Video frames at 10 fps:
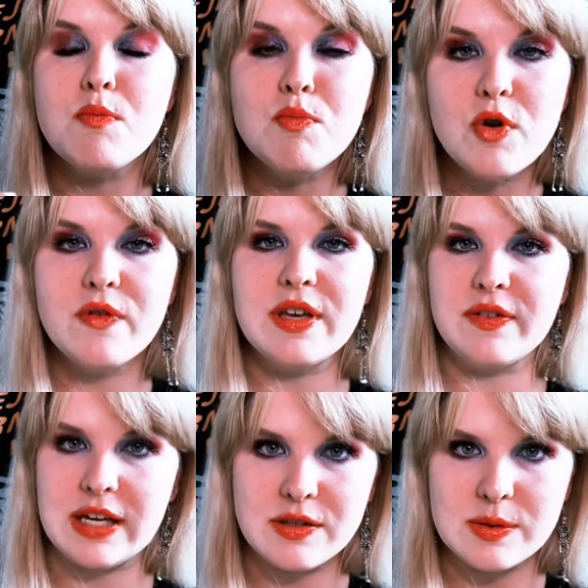movie
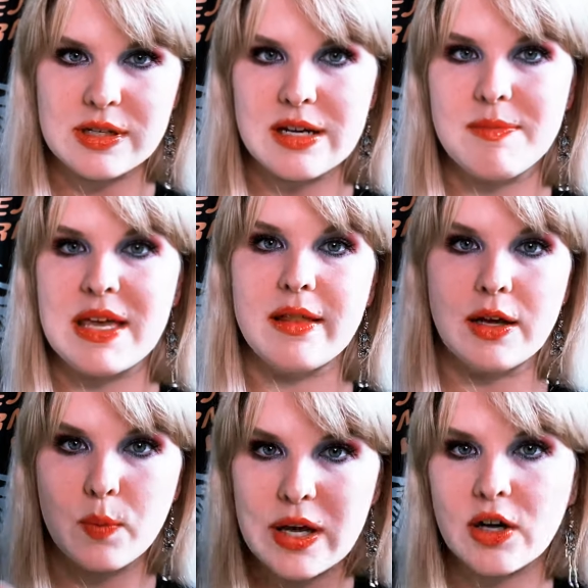fest is gonna be,
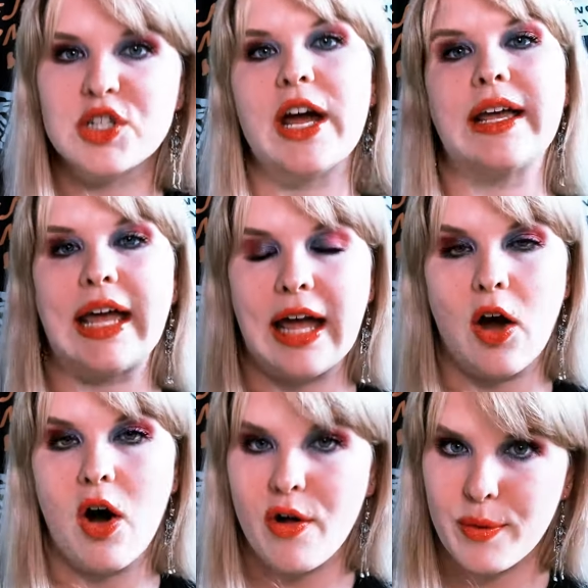like, we are
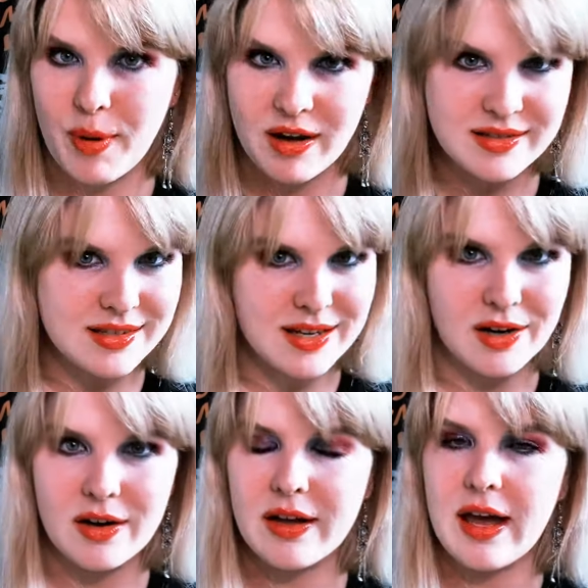checking all the boxes
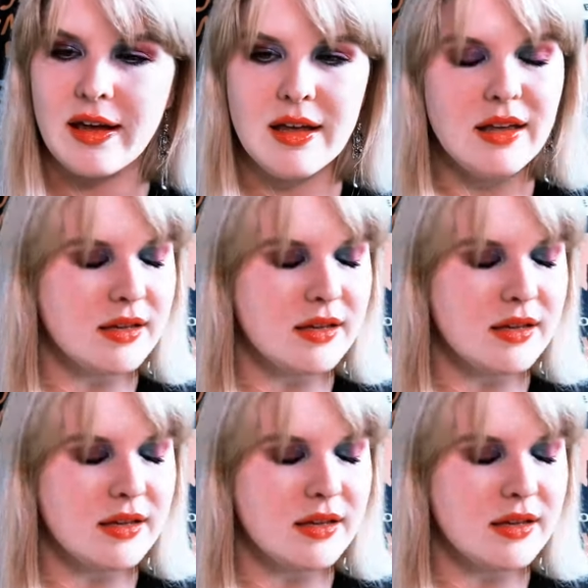here, okay?